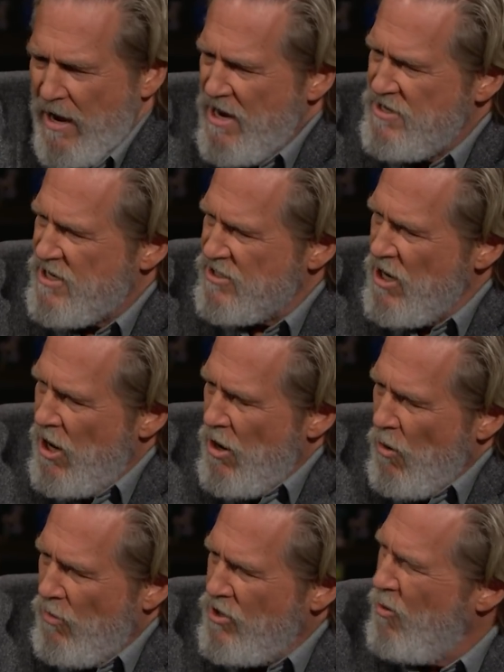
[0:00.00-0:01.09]
He says,
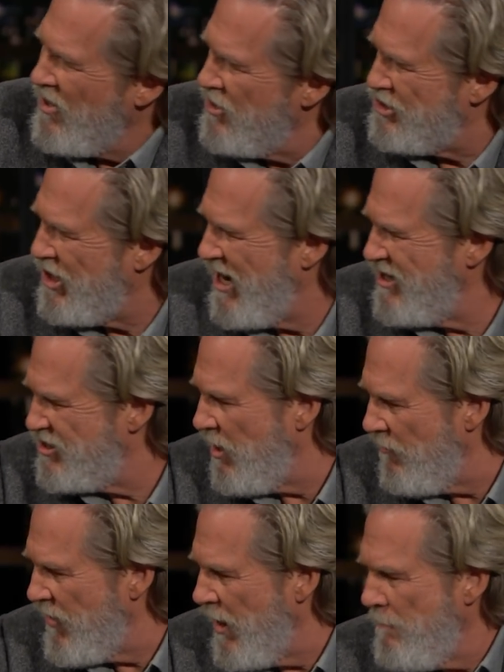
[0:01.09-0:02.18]
when you want to change
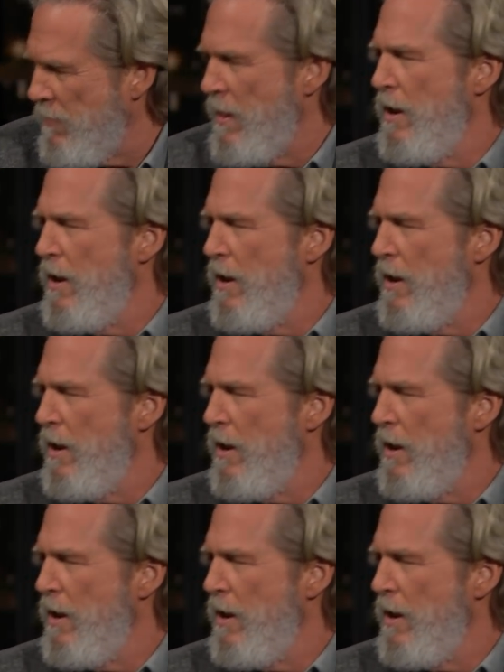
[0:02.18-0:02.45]
something,